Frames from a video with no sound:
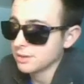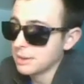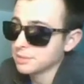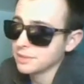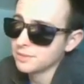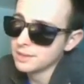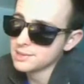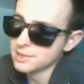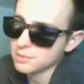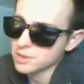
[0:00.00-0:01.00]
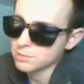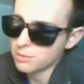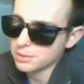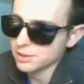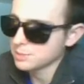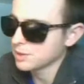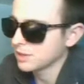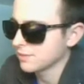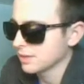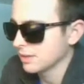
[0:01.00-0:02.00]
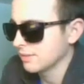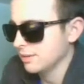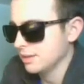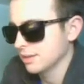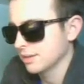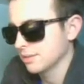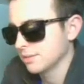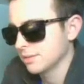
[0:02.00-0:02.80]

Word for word: You're able to defend easily with just Barbarella, especially if the